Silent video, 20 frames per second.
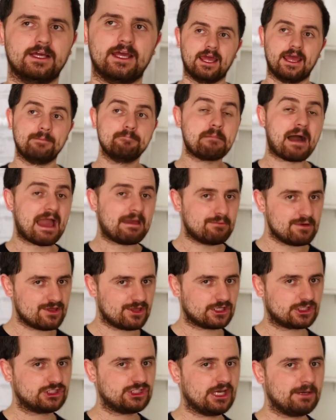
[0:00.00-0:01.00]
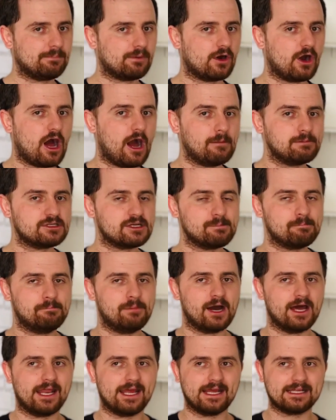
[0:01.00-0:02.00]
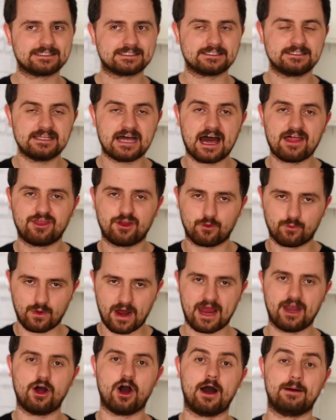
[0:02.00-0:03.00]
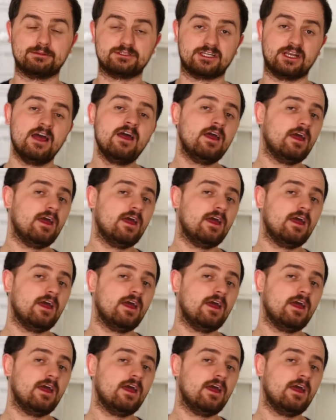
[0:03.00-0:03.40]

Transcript: It might be the cheaper option, but it's not the right option.